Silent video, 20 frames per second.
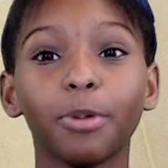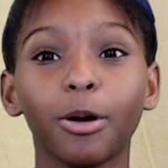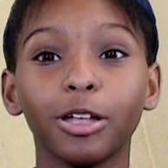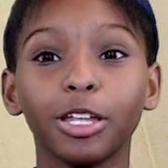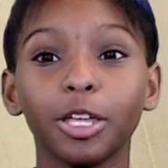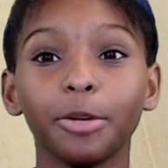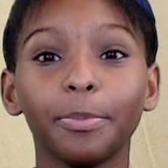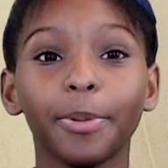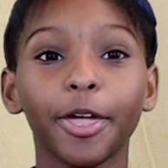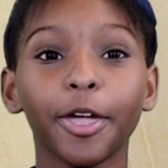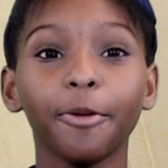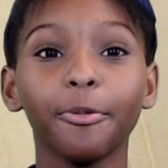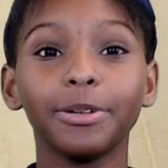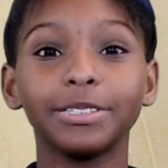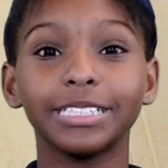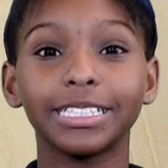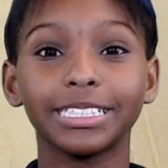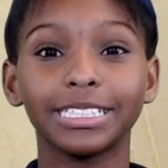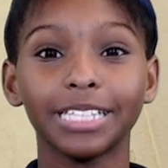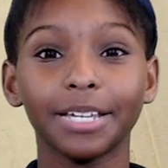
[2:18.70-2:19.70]
polar bear
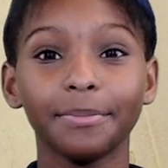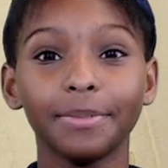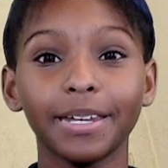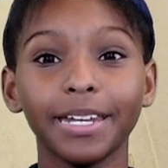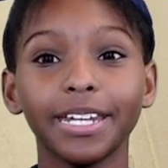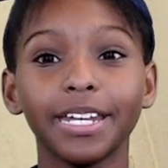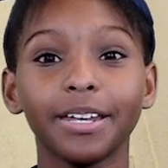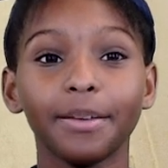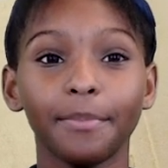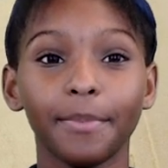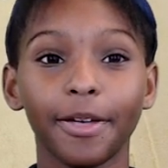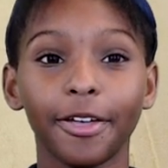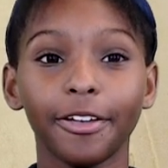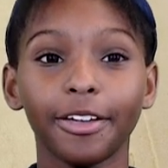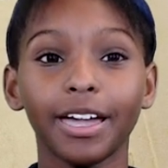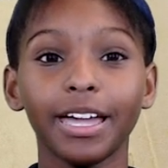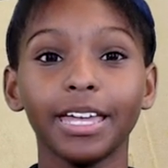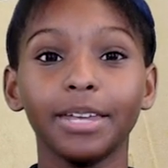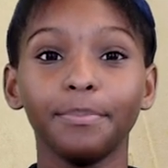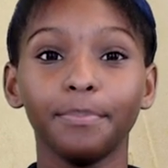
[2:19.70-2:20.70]
was exhibited in
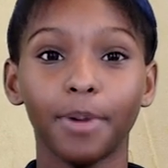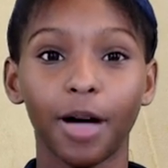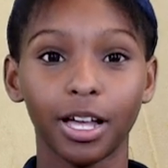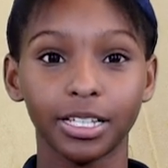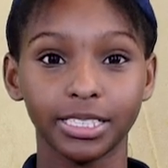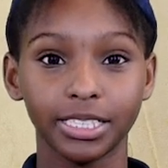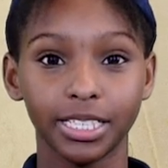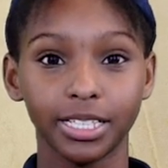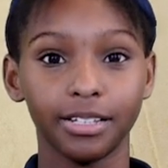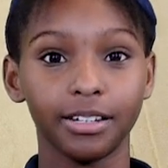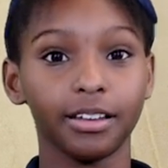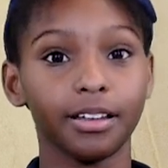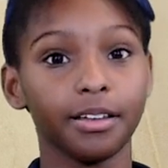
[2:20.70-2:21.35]
America in Boston.